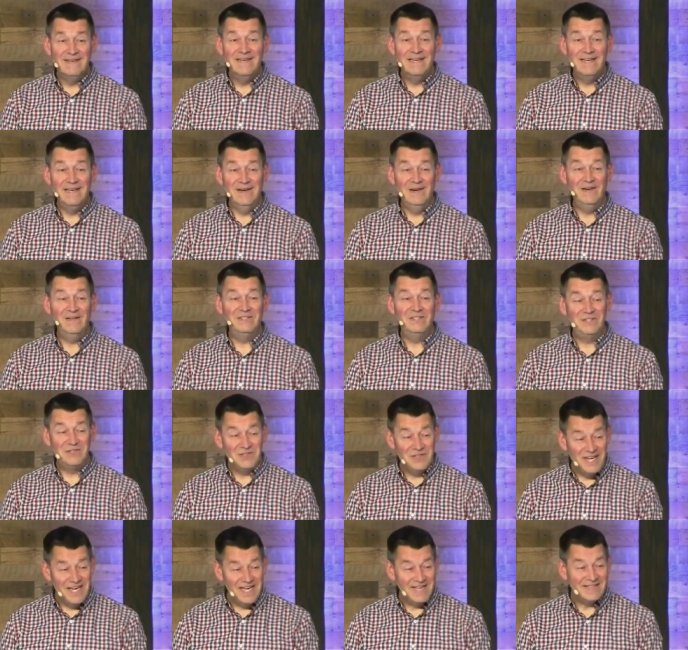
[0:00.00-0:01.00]
and our
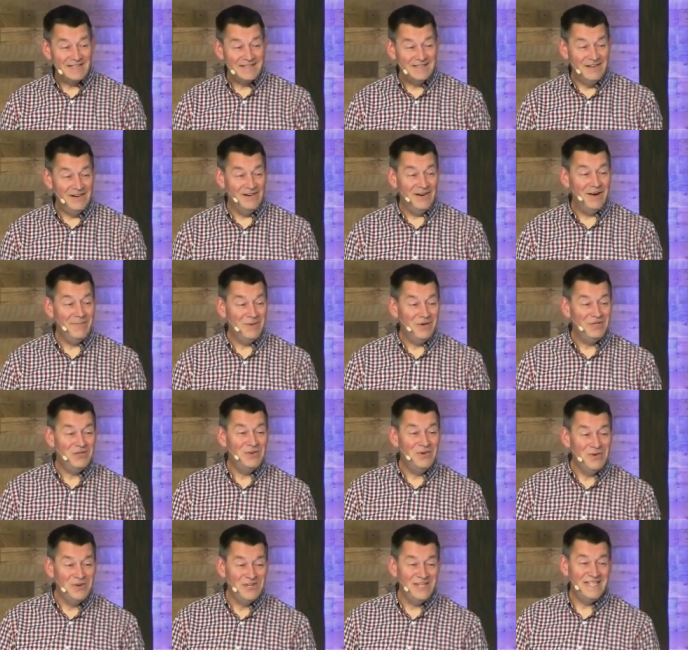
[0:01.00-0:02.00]
strengths and our
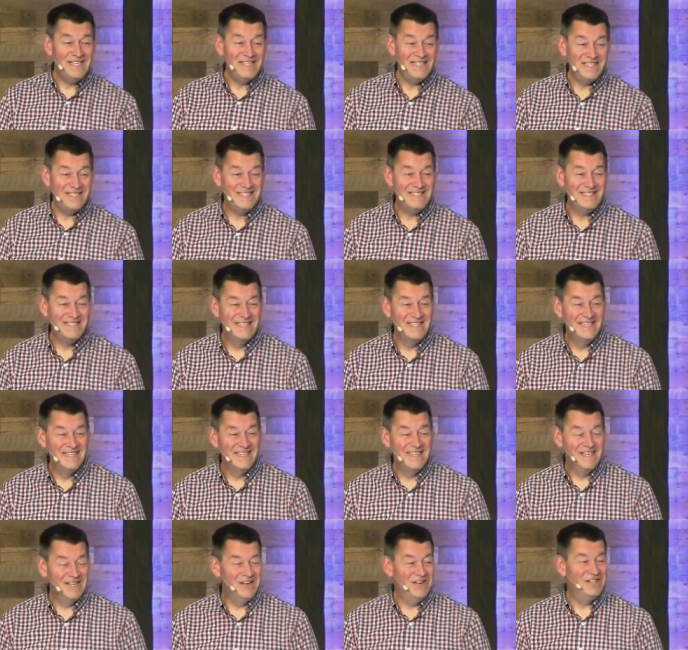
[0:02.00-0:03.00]
opportunities
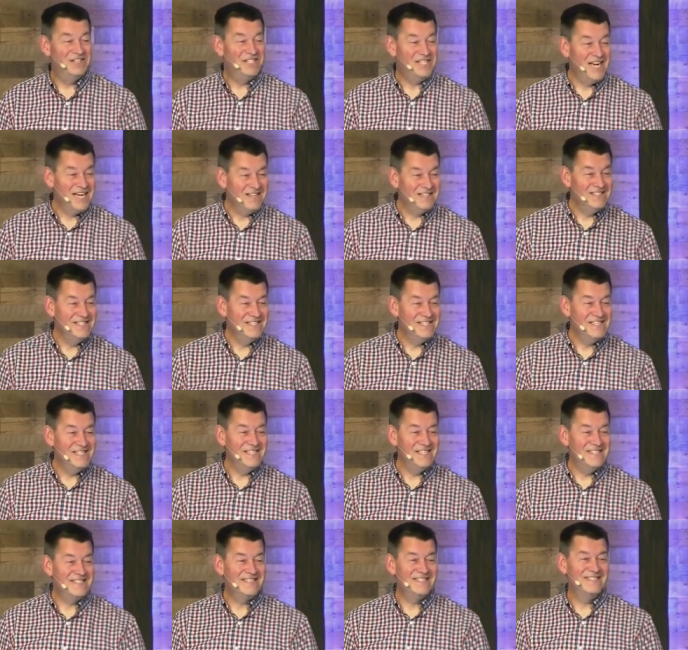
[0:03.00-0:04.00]
and our
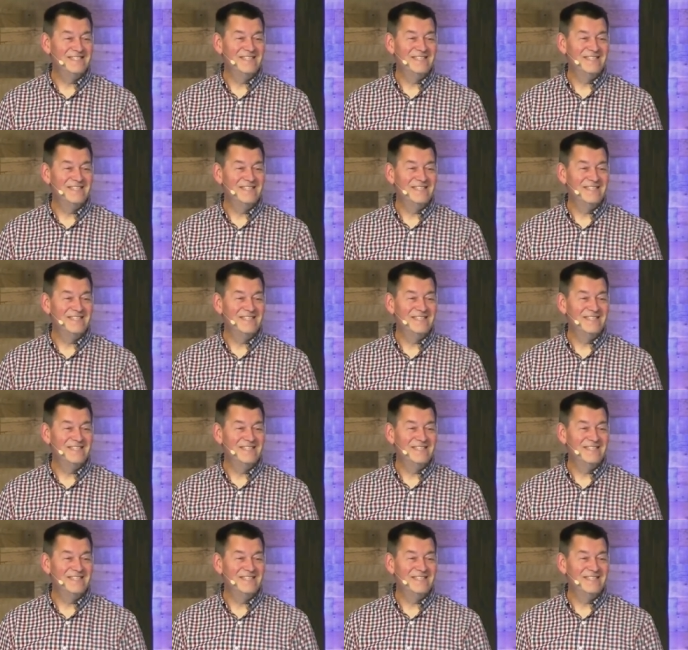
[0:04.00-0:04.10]
challenges